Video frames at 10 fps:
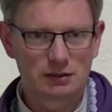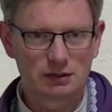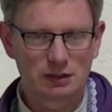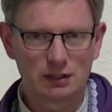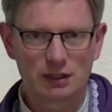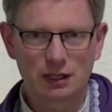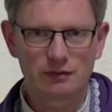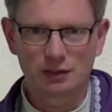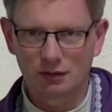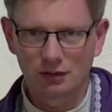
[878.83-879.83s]
Kind of like
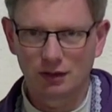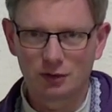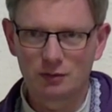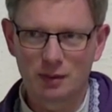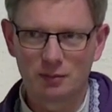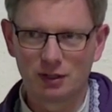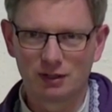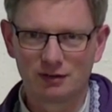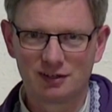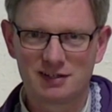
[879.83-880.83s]
having a good memory,
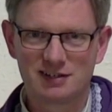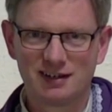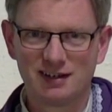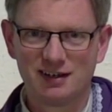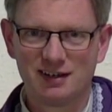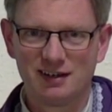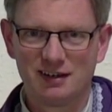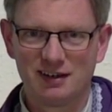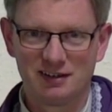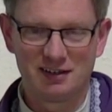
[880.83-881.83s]
right?
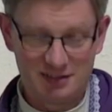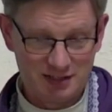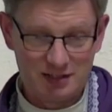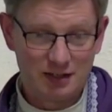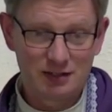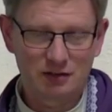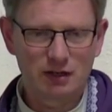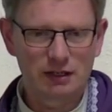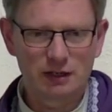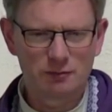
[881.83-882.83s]
It, it, it is a
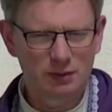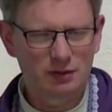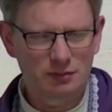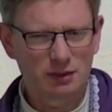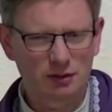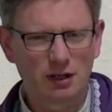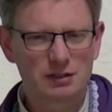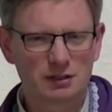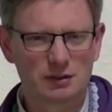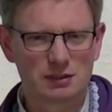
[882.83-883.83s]
great gift, but there, but there are
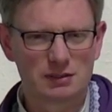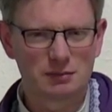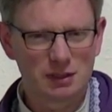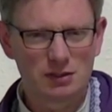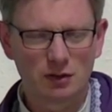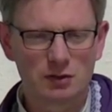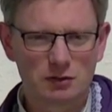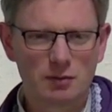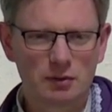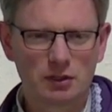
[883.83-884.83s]
consequences. It means you'll also
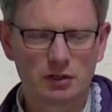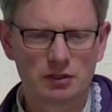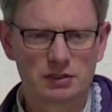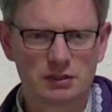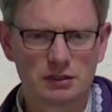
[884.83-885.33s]
remember the hurts.